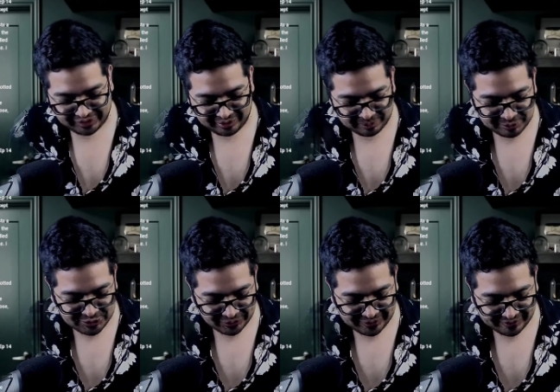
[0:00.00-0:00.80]
guys, the
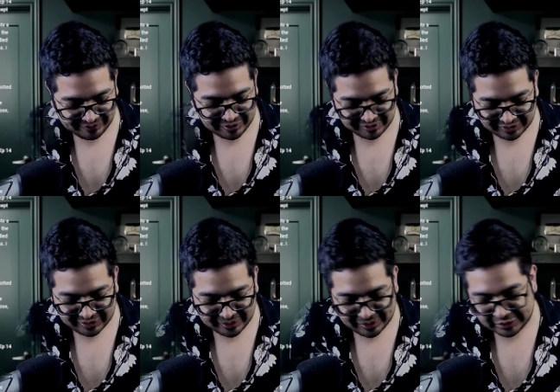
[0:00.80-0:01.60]
majority of this,
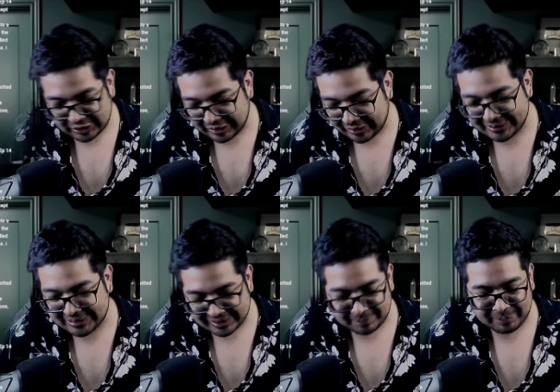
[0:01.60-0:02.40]
like, it's actually
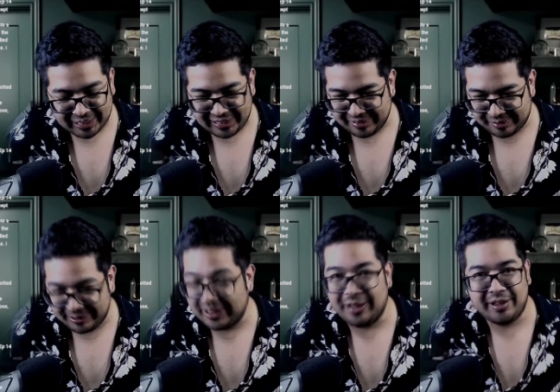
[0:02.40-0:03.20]
logically
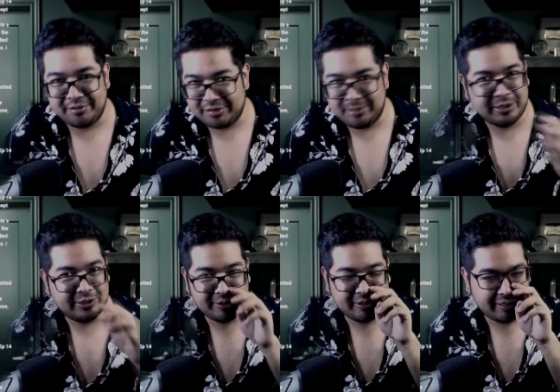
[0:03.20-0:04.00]
based. Y'all have seen me
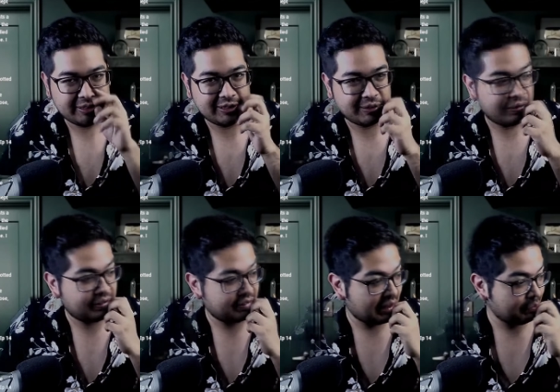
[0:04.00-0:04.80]
do the
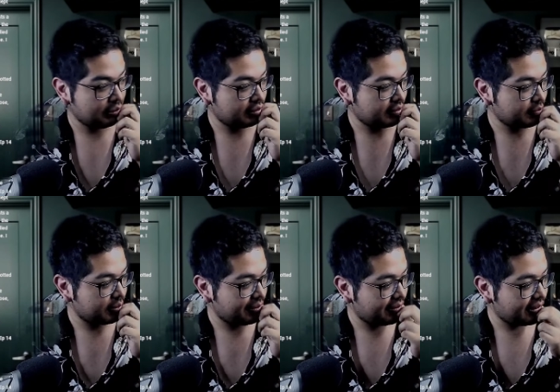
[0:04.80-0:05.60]
logical examples of
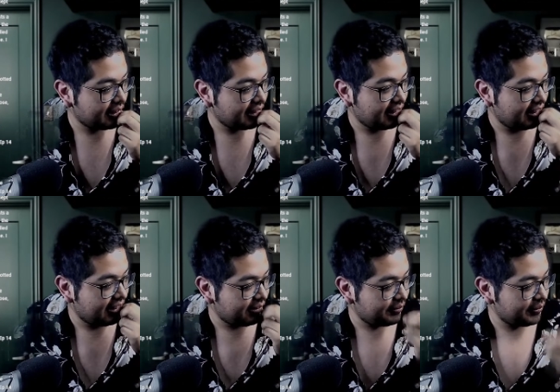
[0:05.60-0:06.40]

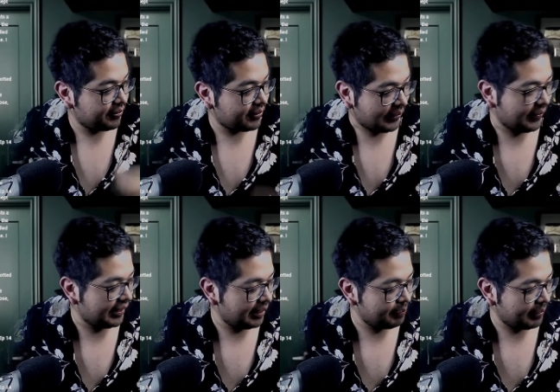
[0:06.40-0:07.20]
where we're
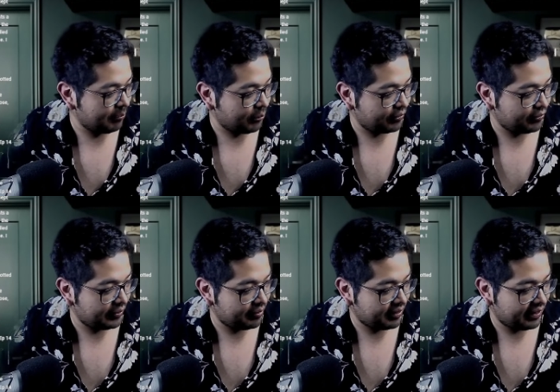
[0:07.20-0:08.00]
going. I blame
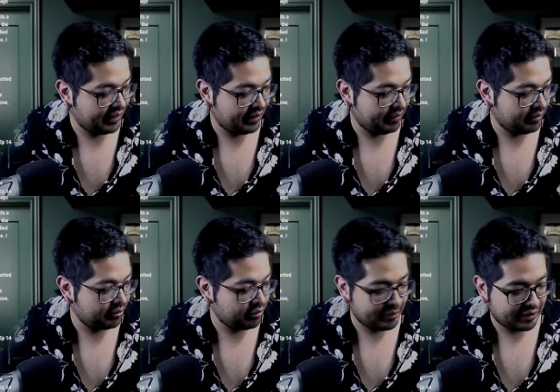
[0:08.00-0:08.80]
Horseface Guy.
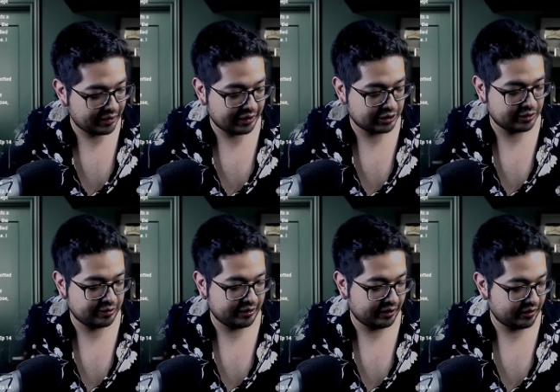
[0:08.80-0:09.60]
There's so many
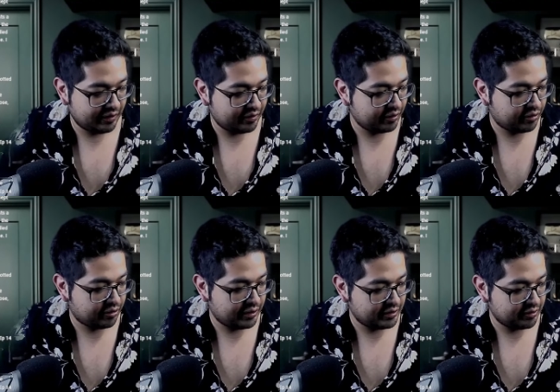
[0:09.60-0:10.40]
connections in here.
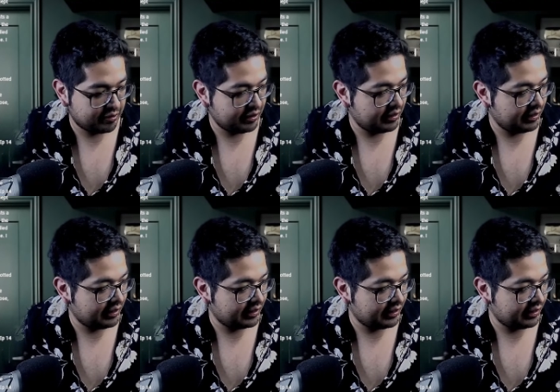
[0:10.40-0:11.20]
It's great to see,
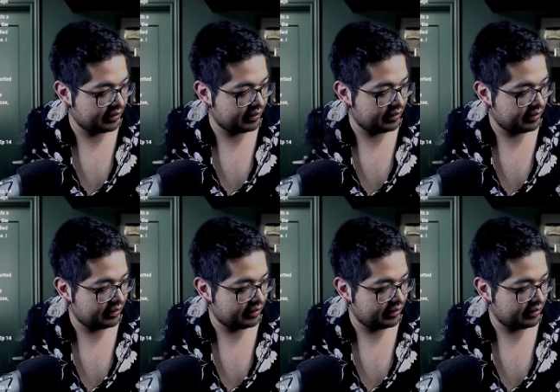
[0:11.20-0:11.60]
I think,